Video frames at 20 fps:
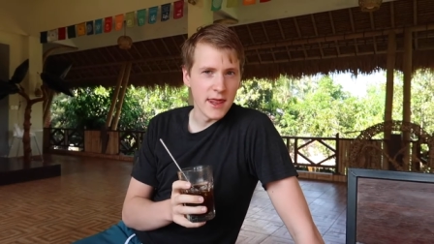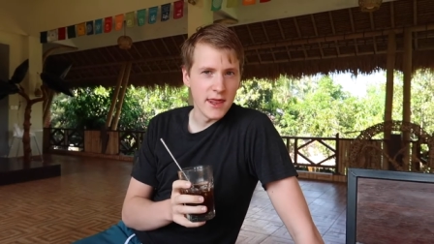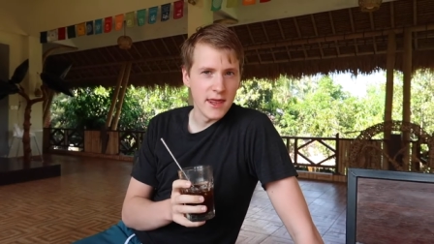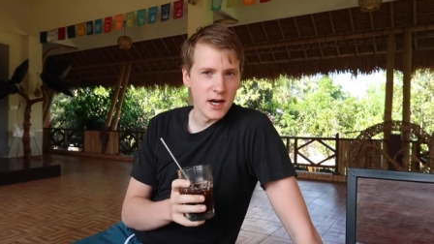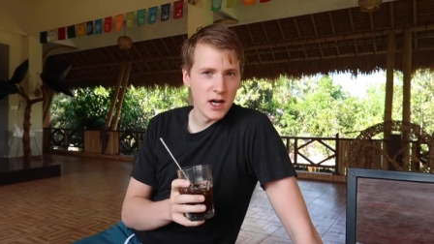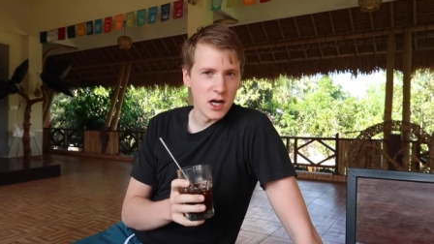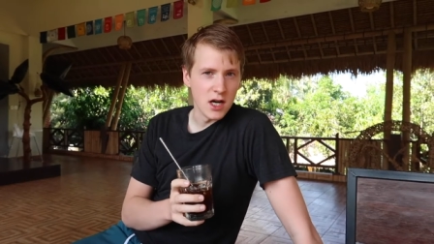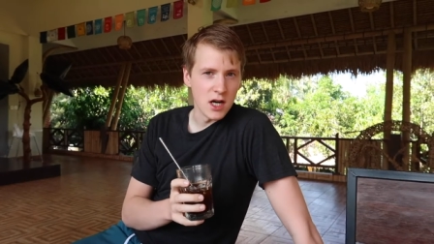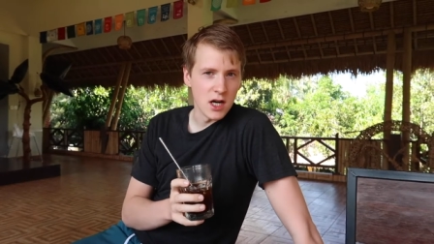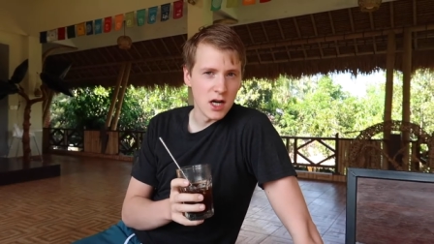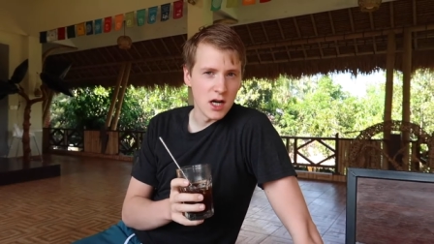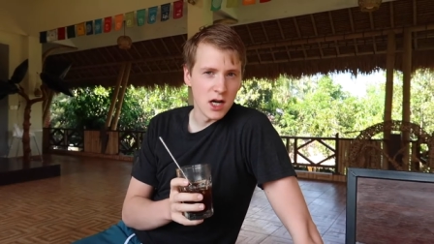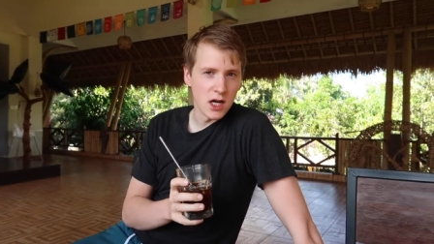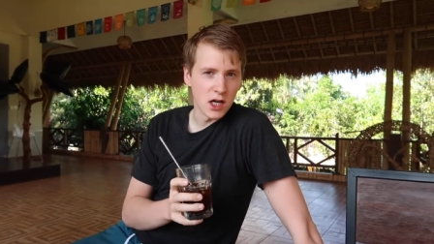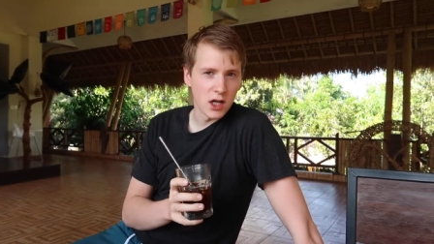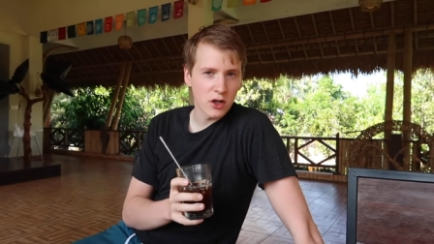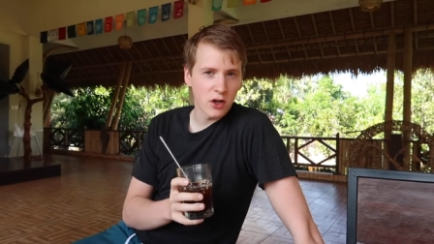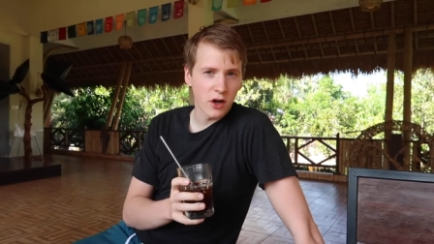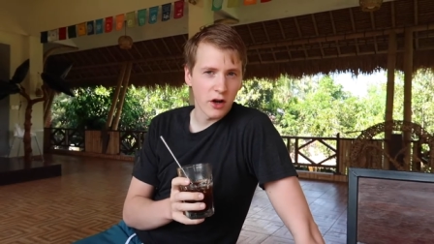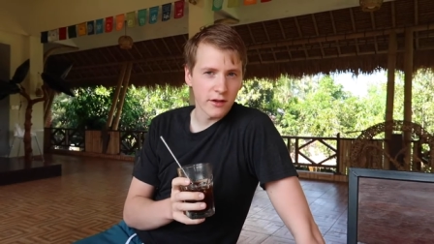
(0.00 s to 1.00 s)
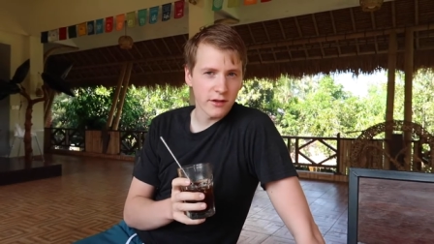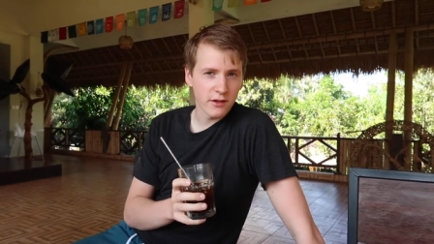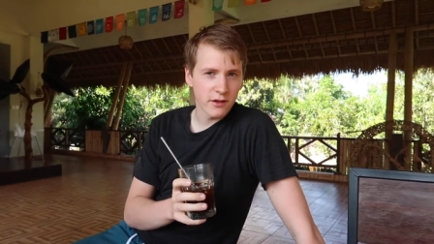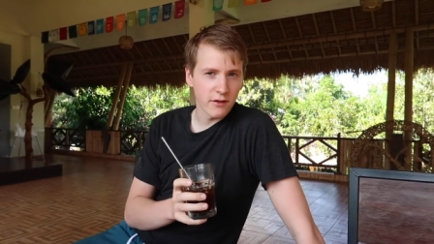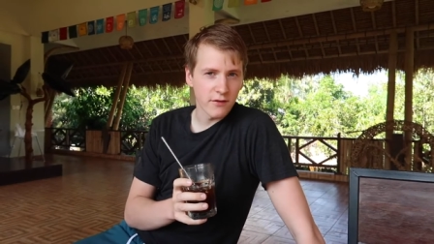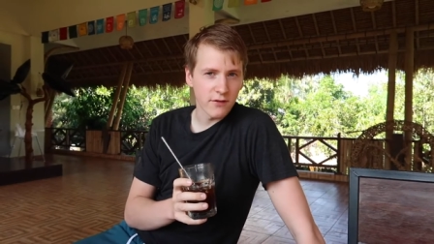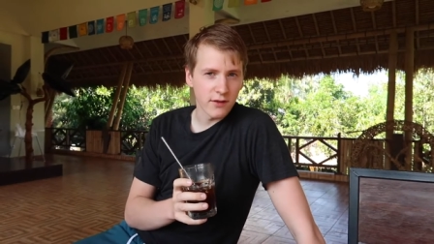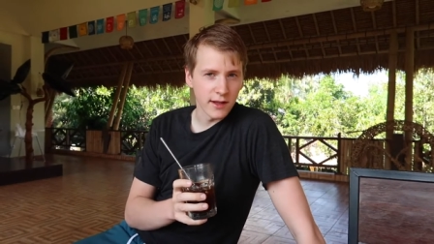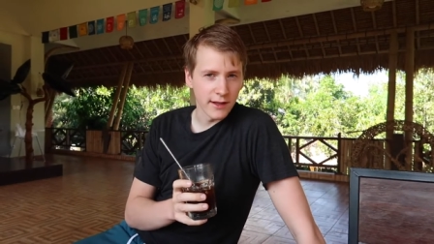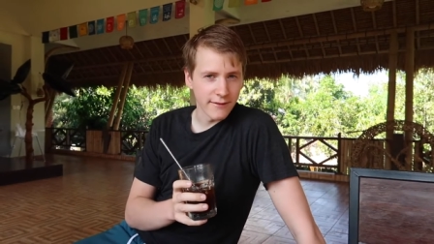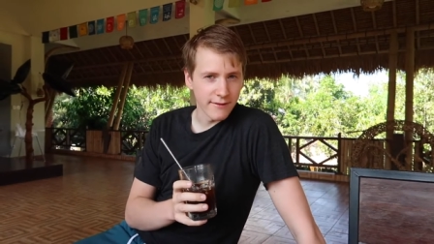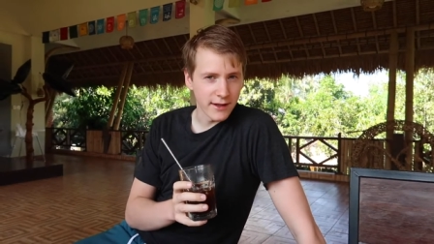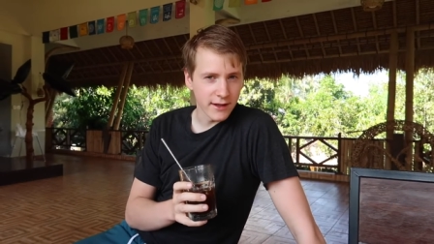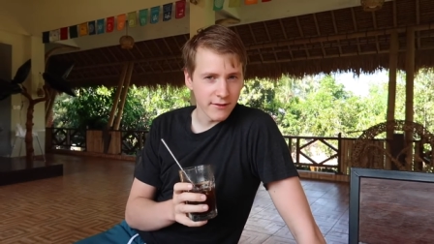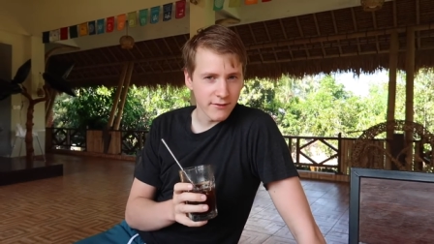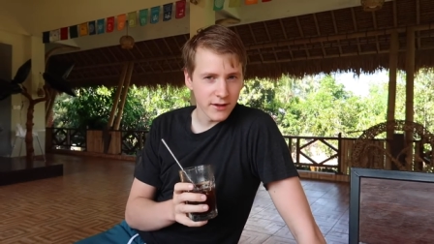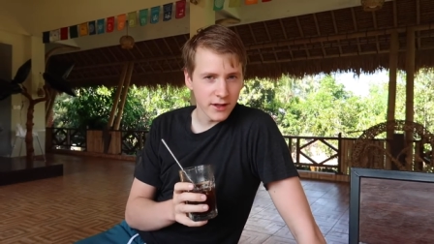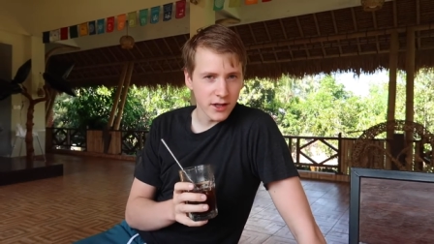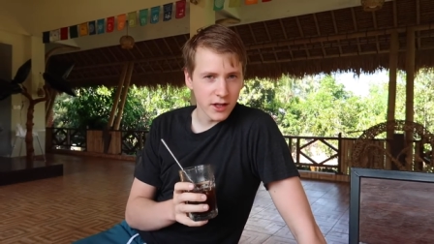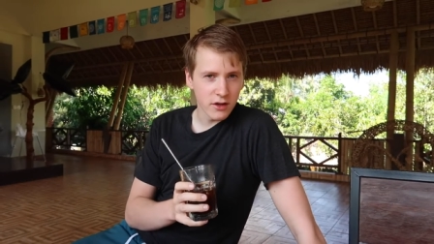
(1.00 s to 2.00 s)
the cost of
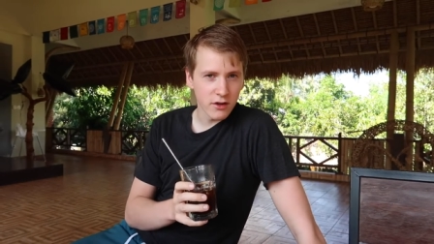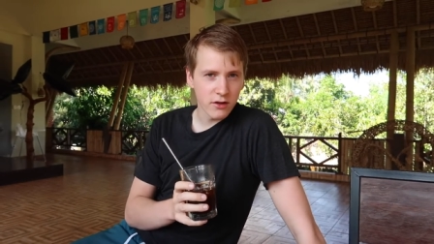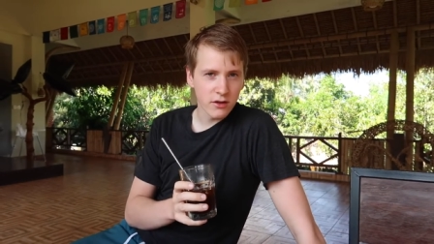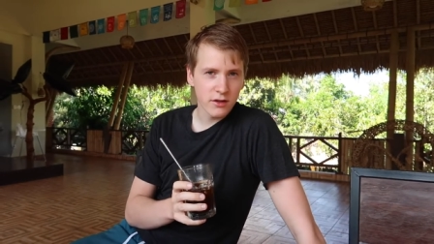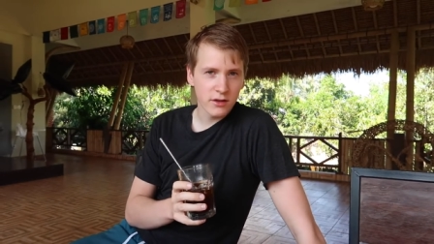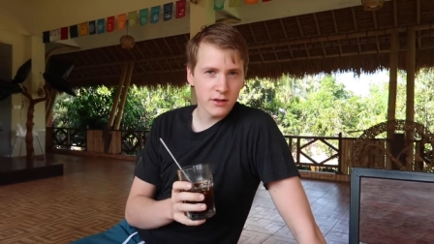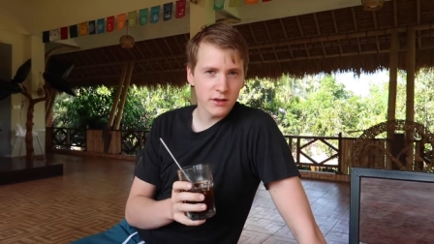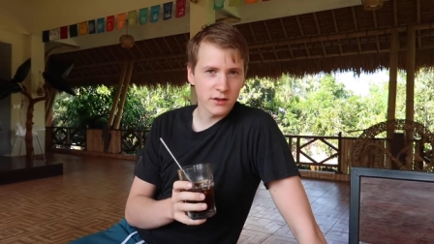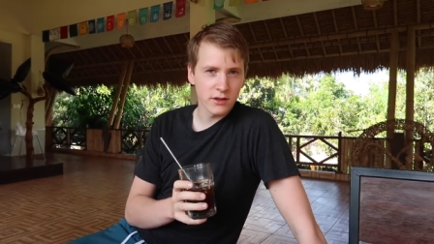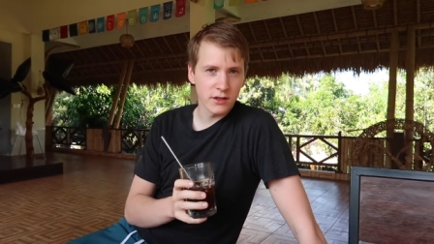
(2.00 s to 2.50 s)
living video